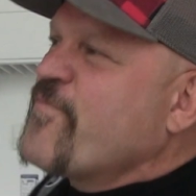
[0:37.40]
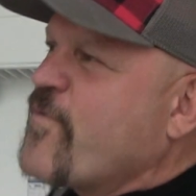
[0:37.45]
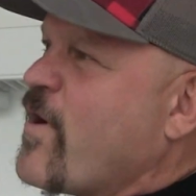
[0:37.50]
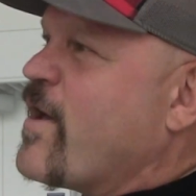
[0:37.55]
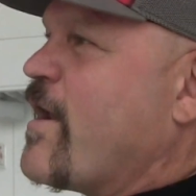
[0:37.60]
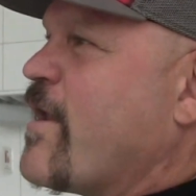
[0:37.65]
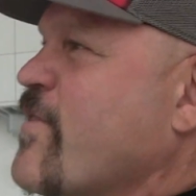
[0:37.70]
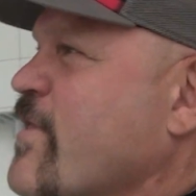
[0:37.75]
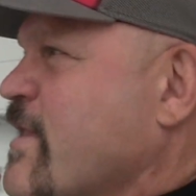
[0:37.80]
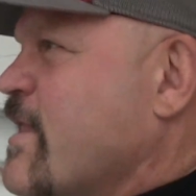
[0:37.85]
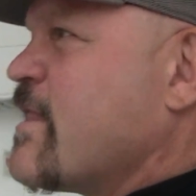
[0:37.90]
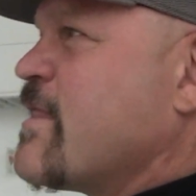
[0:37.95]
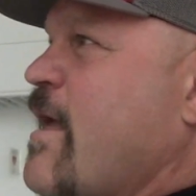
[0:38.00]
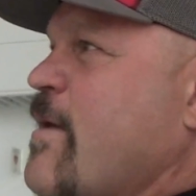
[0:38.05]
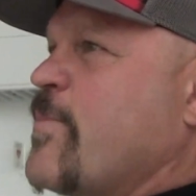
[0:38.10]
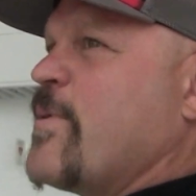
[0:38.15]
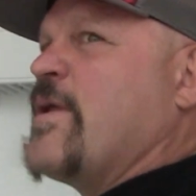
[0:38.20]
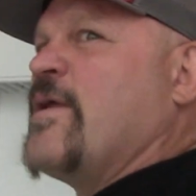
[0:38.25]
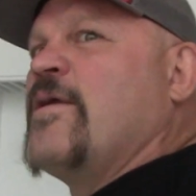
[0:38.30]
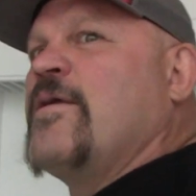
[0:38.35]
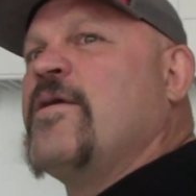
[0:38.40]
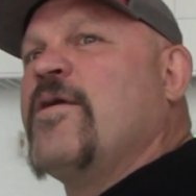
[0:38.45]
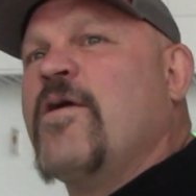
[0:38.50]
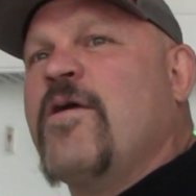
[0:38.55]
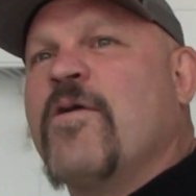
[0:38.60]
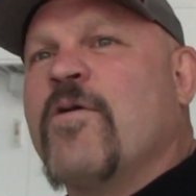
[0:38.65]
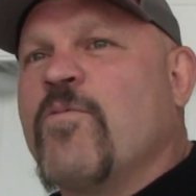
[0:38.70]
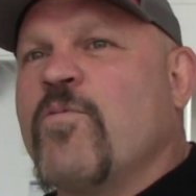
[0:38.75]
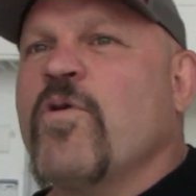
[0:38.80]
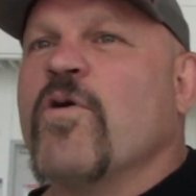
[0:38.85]
fun. I think that'd be
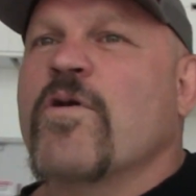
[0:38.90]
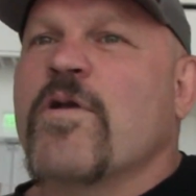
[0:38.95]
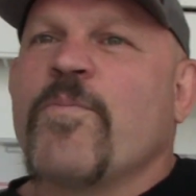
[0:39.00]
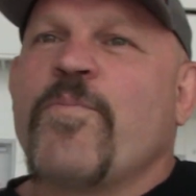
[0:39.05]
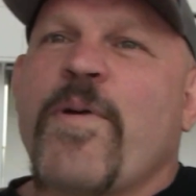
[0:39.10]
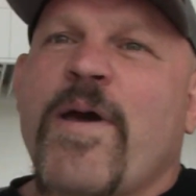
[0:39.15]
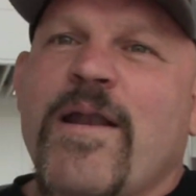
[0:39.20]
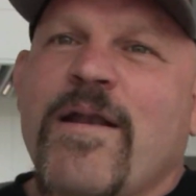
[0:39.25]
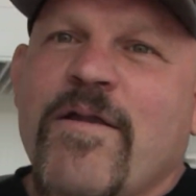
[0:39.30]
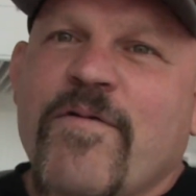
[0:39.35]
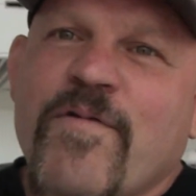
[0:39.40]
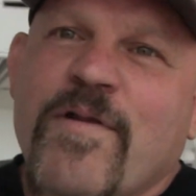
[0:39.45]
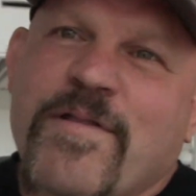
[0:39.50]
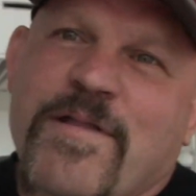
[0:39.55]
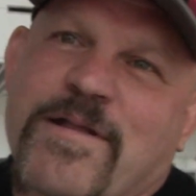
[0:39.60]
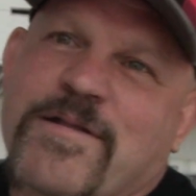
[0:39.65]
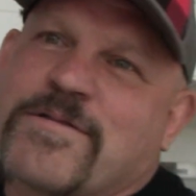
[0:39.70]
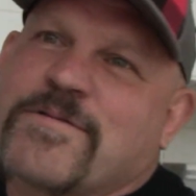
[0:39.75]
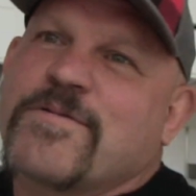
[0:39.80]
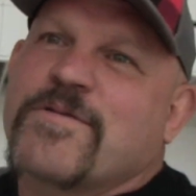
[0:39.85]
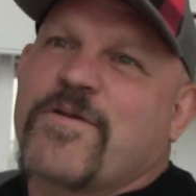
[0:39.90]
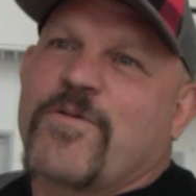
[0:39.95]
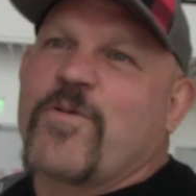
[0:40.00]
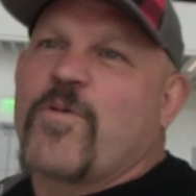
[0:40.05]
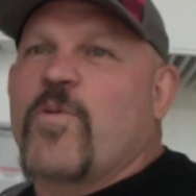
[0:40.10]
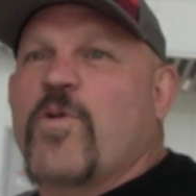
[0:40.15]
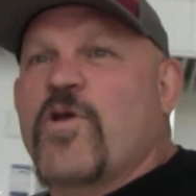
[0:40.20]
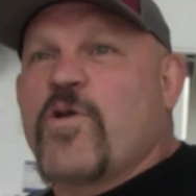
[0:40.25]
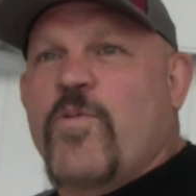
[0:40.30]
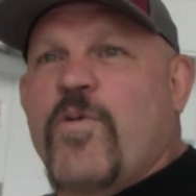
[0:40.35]
real competitive. I think it's good
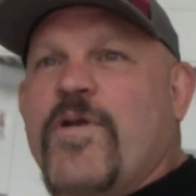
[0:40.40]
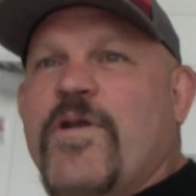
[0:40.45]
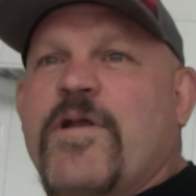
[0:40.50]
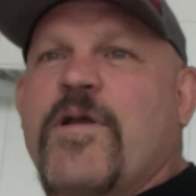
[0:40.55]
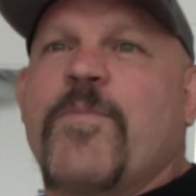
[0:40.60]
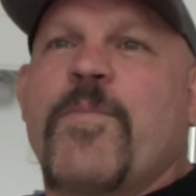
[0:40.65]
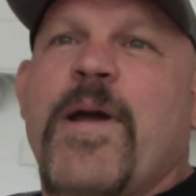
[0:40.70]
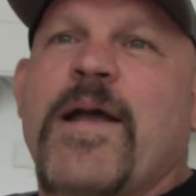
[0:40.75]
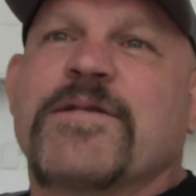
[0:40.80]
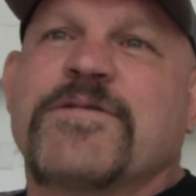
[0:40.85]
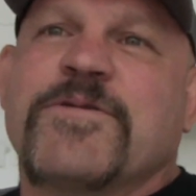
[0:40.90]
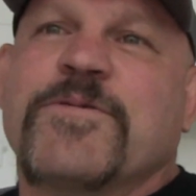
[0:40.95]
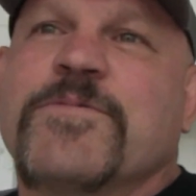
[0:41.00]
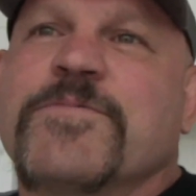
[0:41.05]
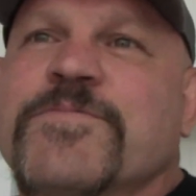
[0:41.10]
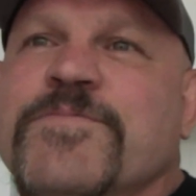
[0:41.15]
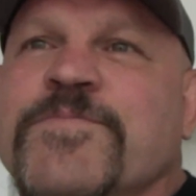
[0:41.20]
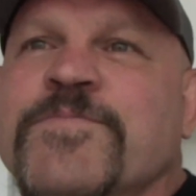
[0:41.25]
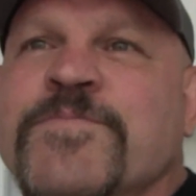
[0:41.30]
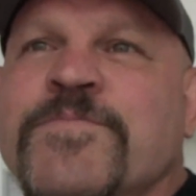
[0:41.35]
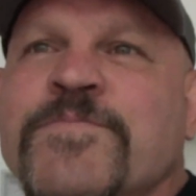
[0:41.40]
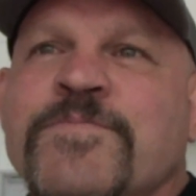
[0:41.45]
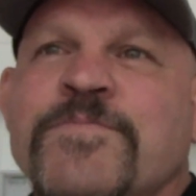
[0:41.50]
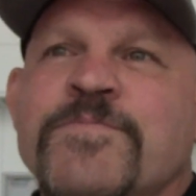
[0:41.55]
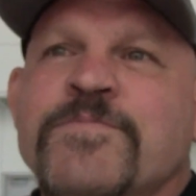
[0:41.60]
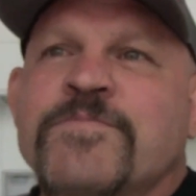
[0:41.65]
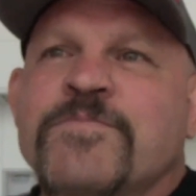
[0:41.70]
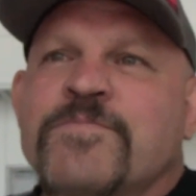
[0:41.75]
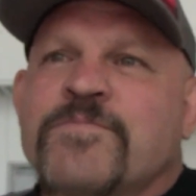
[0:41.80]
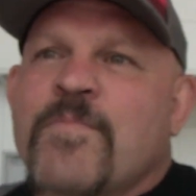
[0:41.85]
one to come back to.
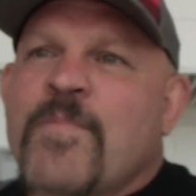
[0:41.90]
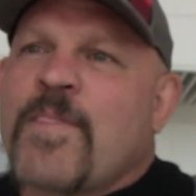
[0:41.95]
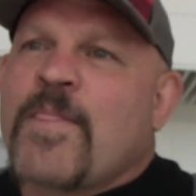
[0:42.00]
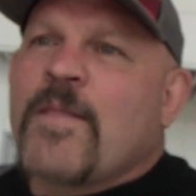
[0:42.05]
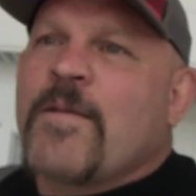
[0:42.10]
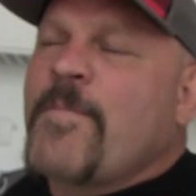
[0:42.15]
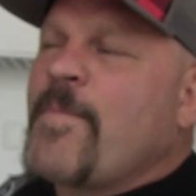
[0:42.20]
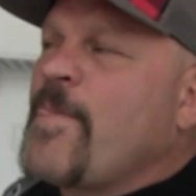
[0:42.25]
Well, listen,